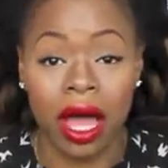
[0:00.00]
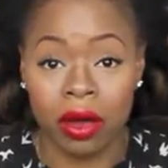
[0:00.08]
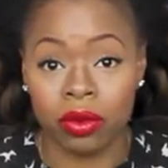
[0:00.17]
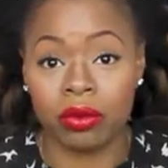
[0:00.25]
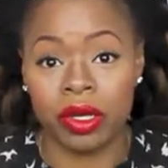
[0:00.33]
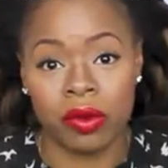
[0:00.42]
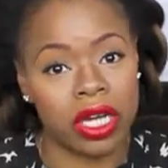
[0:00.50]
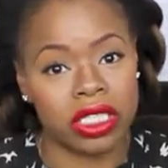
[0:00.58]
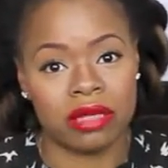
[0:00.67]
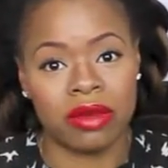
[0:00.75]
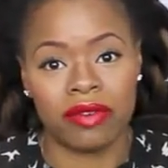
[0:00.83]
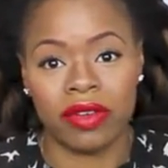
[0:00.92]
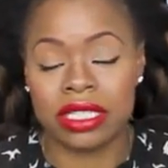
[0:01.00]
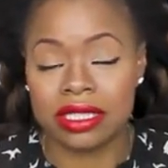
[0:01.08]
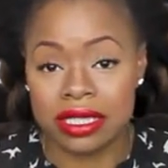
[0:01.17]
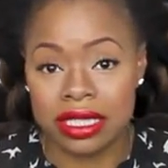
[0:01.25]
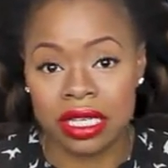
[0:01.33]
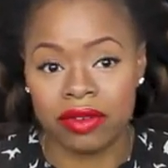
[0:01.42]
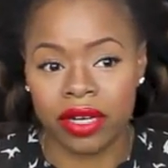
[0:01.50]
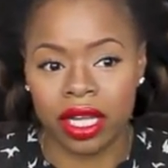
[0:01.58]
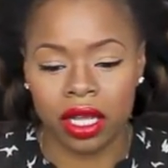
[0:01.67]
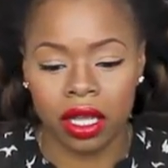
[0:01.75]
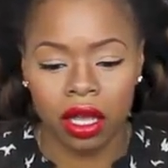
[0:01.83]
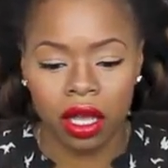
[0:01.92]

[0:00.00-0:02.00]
I will be washing my face this evening.